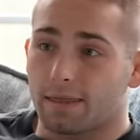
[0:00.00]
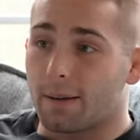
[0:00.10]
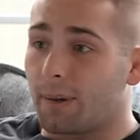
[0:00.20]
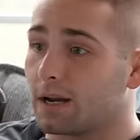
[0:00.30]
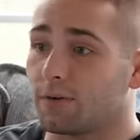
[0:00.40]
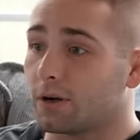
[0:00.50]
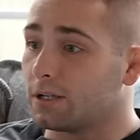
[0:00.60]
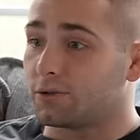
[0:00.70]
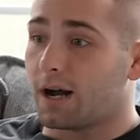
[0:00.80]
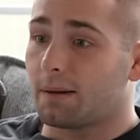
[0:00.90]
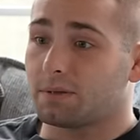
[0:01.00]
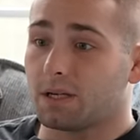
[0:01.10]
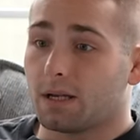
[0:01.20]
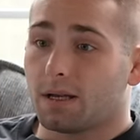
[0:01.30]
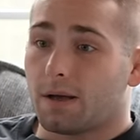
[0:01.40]
That might have already dropped.
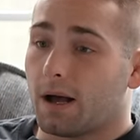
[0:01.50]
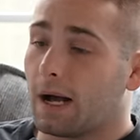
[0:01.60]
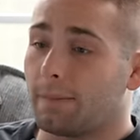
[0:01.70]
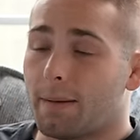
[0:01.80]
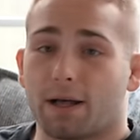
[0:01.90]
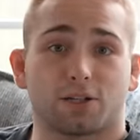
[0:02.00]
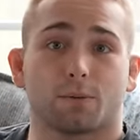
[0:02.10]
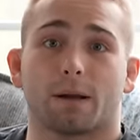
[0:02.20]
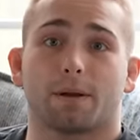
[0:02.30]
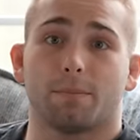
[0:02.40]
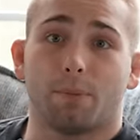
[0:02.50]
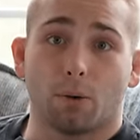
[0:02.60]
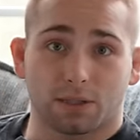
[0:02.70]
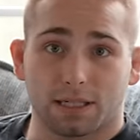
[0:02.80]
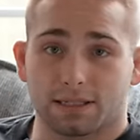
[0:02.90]
I'm not sure when I'm gonna
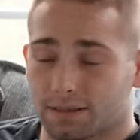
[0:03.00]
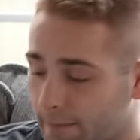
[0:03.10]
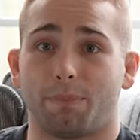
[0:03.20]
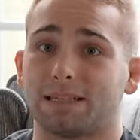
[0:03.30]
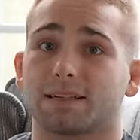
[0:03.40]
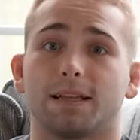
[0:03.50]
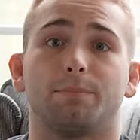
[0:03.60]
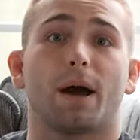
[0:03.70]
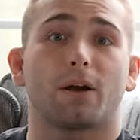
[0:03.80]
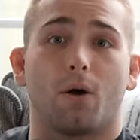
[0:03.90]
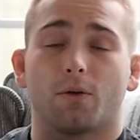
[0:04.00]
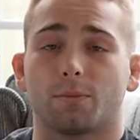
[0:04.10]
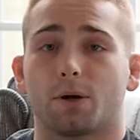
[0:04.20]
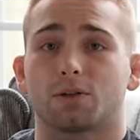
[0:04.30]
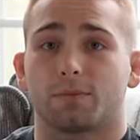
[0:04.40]
post this, but basically buying all
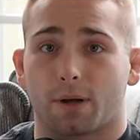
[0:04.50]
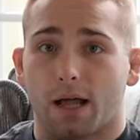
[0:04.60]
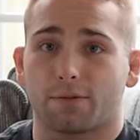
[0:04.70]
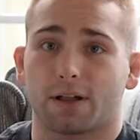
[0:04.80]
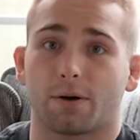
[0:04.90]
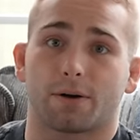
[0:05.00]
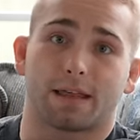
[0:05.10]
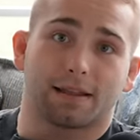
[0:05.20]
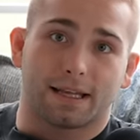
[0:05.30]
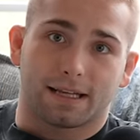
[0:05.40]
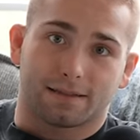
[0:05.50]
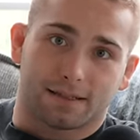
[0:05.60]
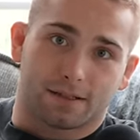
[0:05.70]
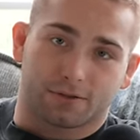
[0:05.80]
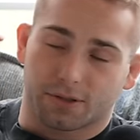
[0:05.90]
the merch from Cauliflower, that link is
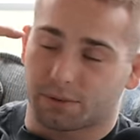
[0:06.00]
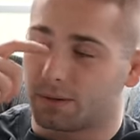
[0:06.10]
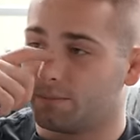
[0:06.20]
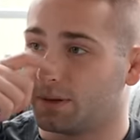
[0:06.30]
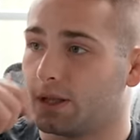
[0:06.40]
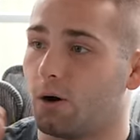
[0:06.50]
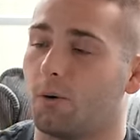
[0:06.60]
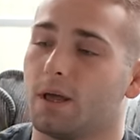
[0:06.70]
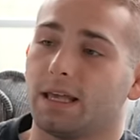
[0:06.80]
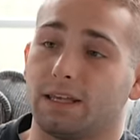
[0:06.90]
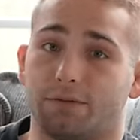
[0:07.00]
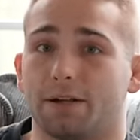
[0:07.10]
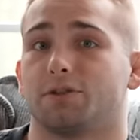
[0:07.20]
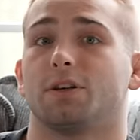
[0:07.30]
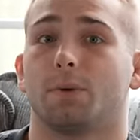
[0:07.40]
in the description below.
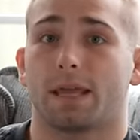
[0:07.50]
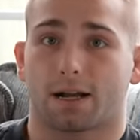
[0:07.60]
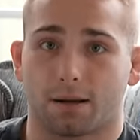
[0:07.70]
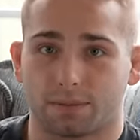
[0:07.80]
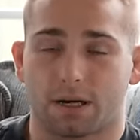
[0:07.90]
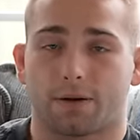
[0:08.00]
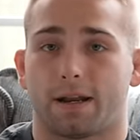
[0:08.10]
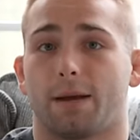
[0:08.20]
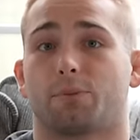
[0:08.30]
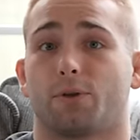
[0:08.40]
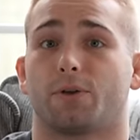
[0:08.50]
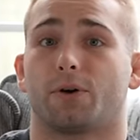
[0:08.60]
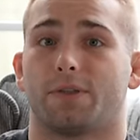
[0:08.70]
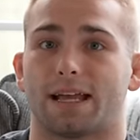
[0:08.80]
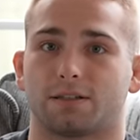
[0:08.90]
Eventually when that comes out on April
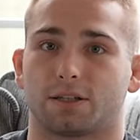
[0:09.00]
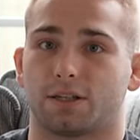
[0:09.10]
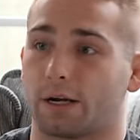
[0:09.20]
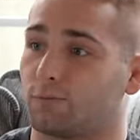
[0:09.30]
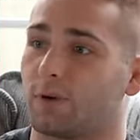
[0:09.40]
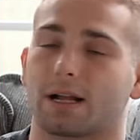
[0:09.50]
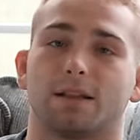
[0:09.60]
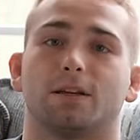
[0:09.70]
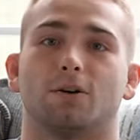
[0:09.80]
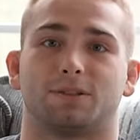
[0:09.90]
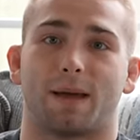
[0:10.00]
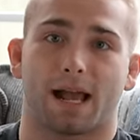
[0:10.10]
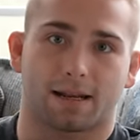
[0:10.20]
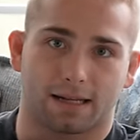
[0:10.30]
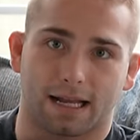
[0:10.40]
3rd, that directly goes
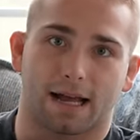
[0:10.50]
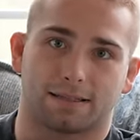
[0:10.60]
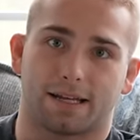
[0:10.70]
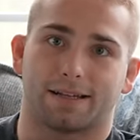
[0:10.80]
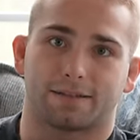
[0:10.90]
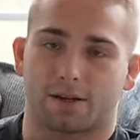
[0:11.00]
back into content.